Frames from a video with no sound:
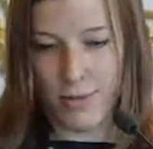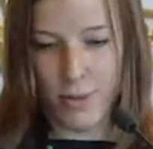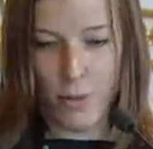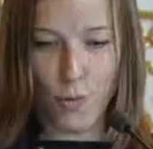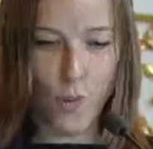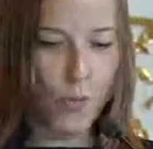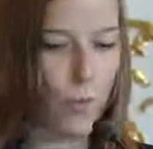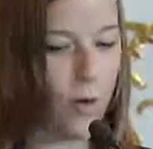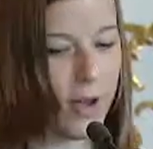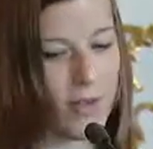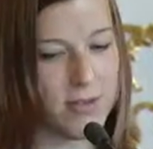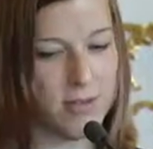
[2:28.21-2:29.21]
So
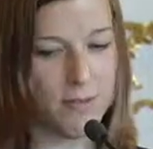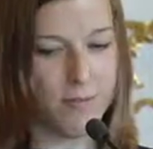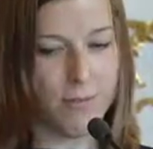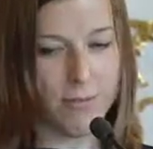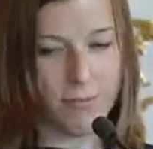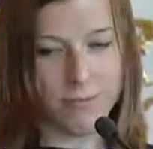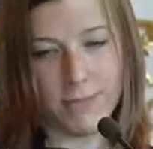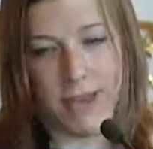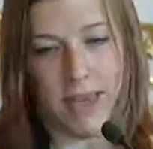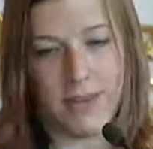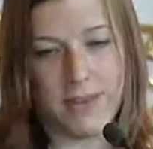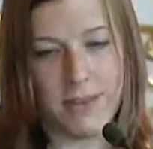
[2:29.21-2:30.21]
why is it
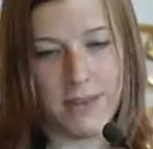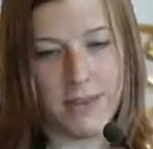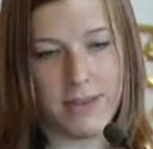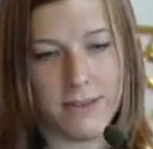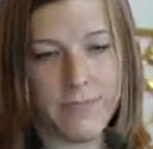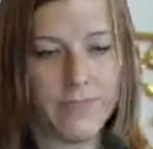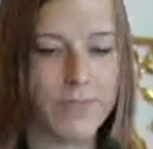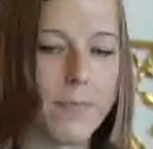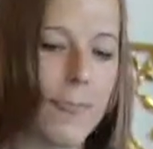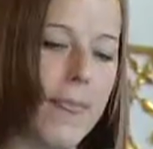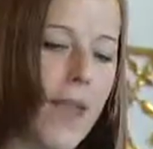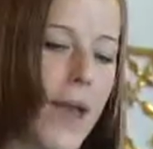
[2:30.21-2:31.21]
like this?
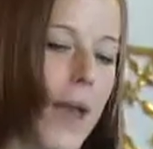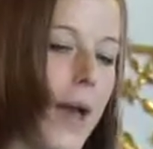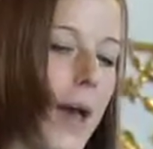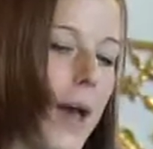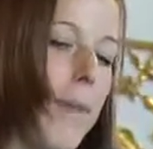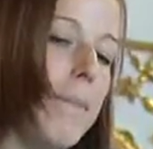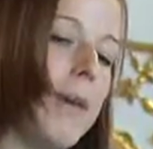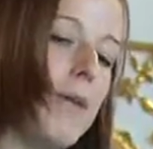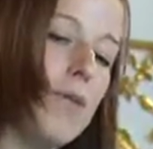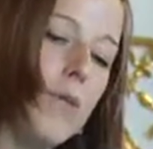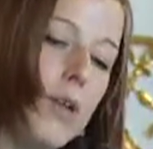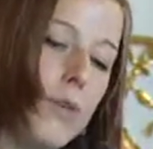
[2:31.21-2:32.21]

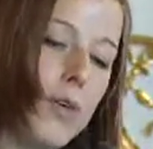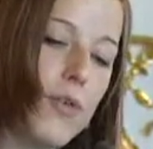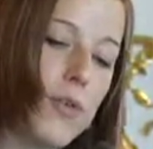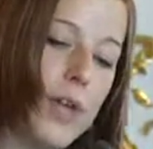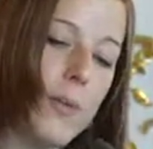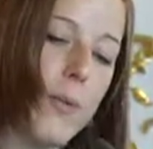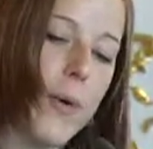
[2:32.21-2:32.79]
Because when we create